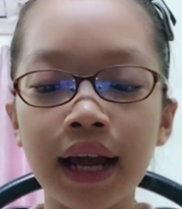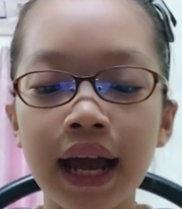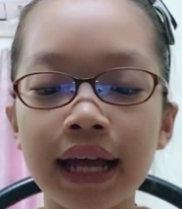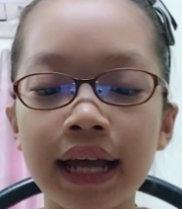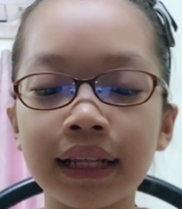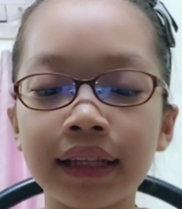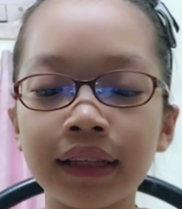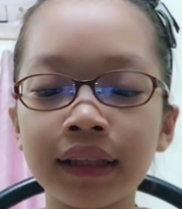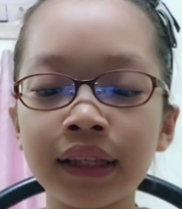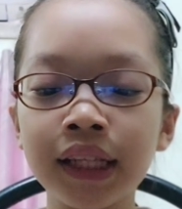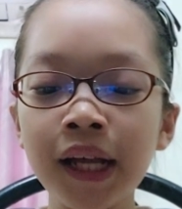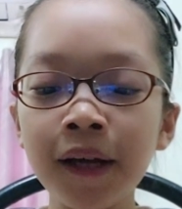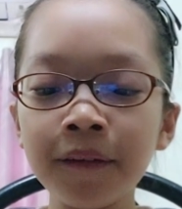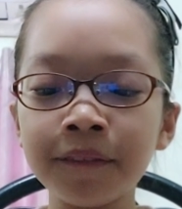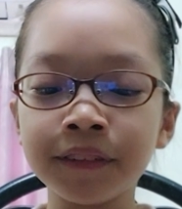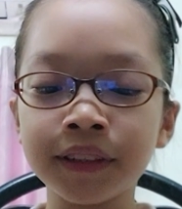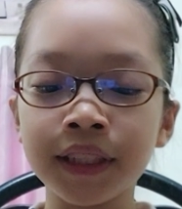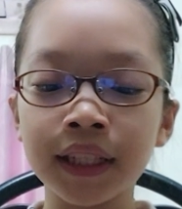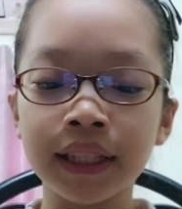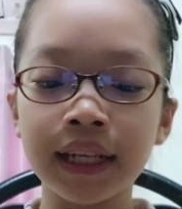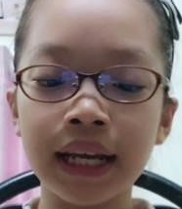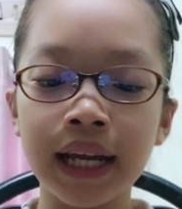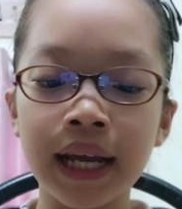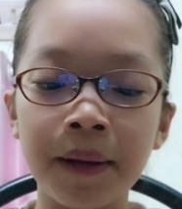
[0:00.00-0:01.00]
and
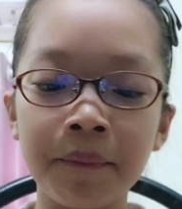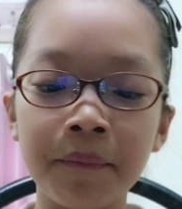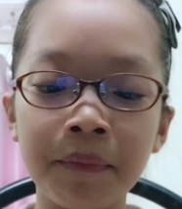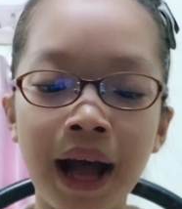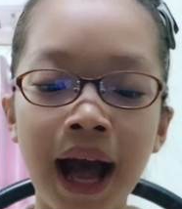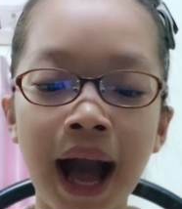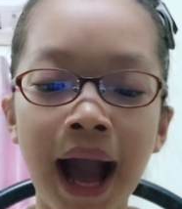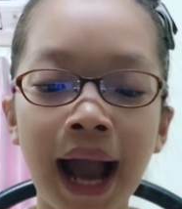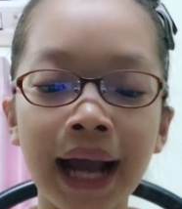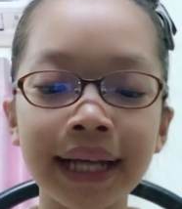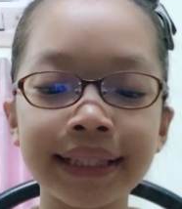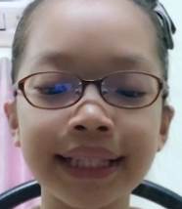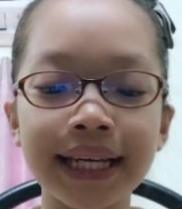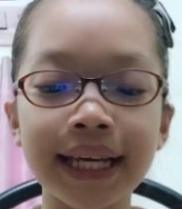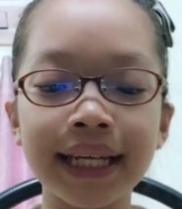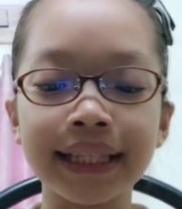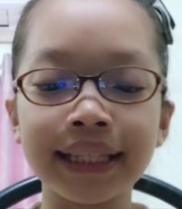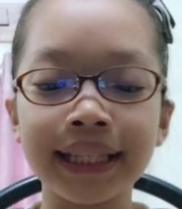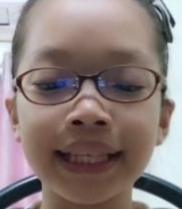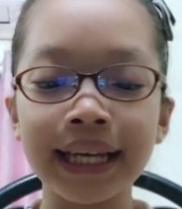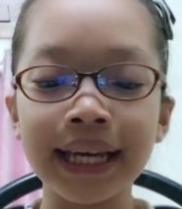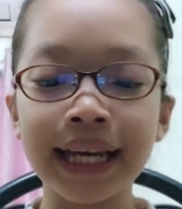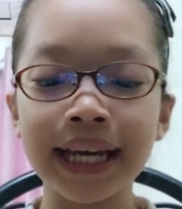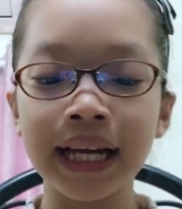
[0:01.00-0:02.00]
lifted him high
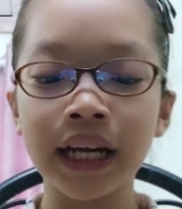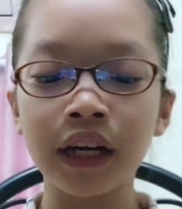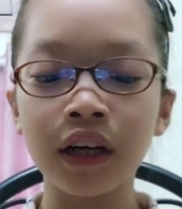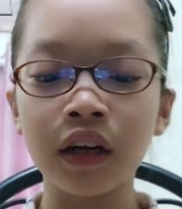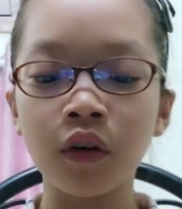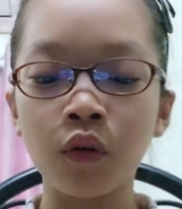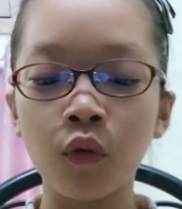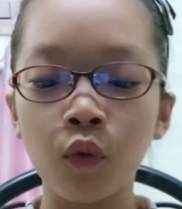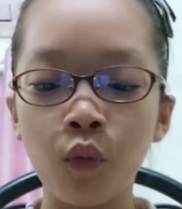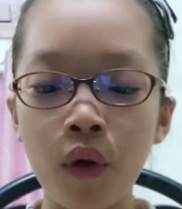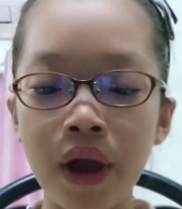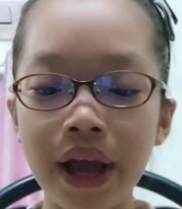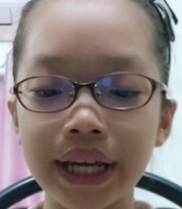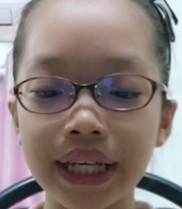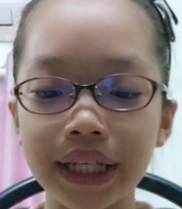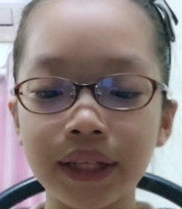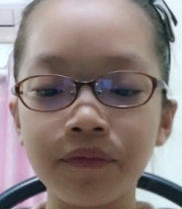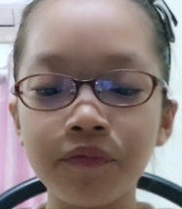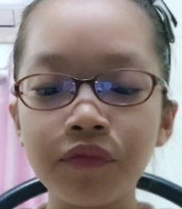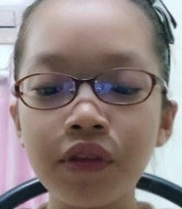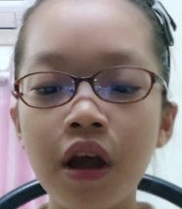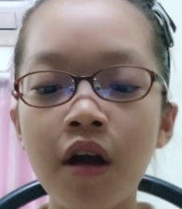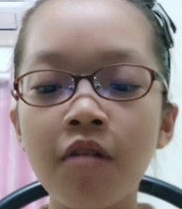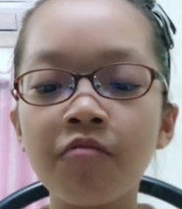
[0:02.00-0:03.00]
in the air
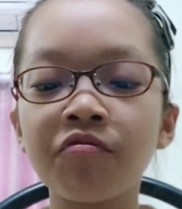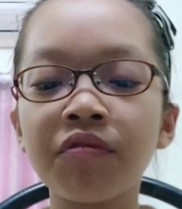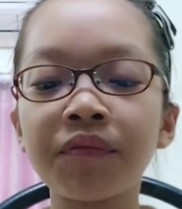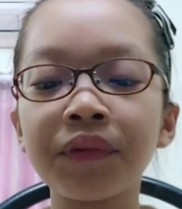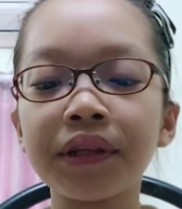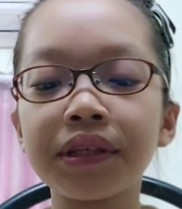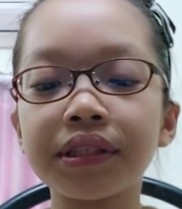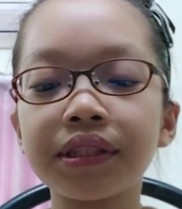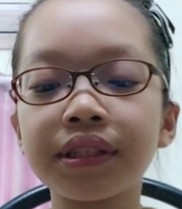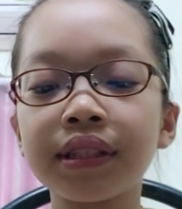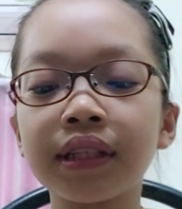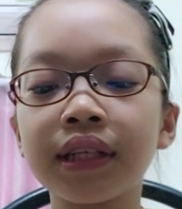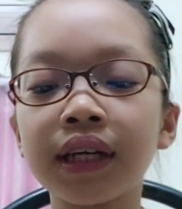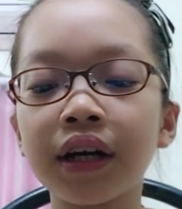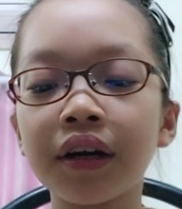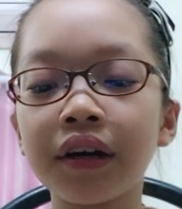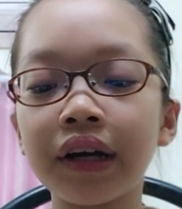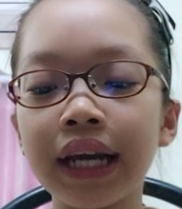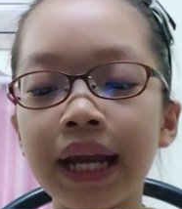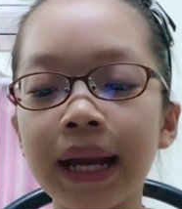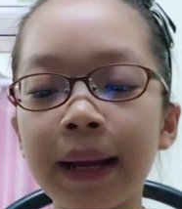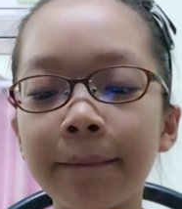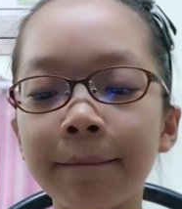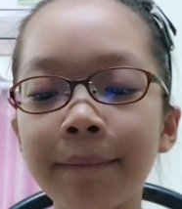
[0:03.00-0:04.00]
away from the
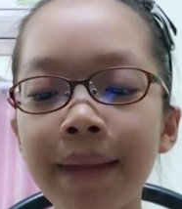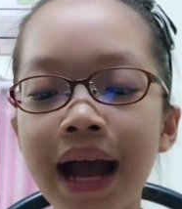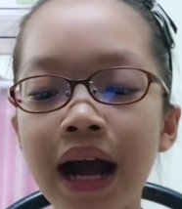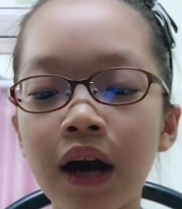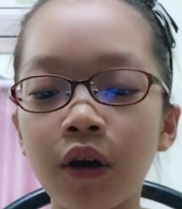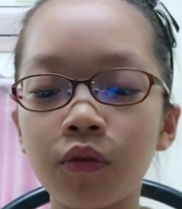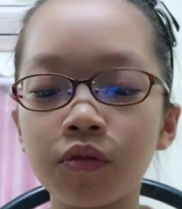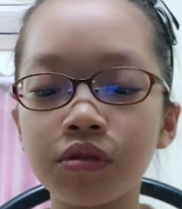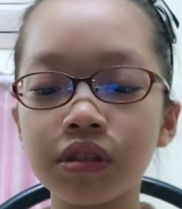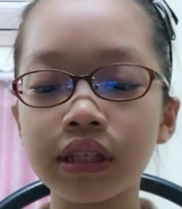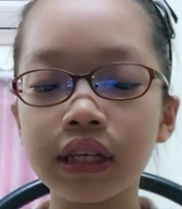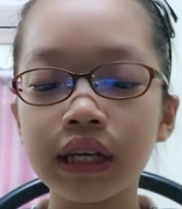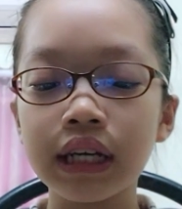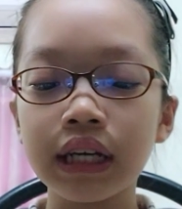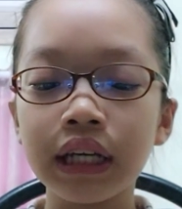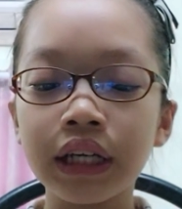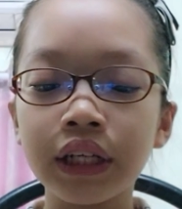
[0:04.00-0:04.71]
scurrying mouse.